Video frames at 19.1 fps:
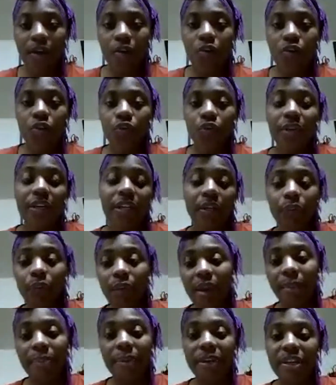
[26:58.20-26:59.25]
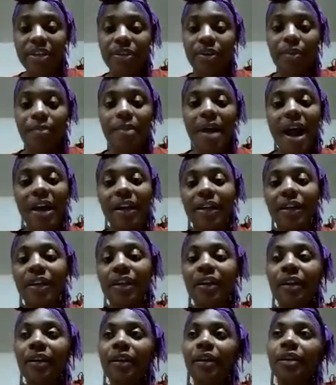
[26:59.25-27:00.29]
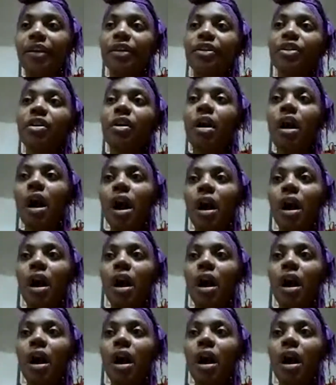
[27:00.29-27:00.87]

radicals running rampant in your body. You're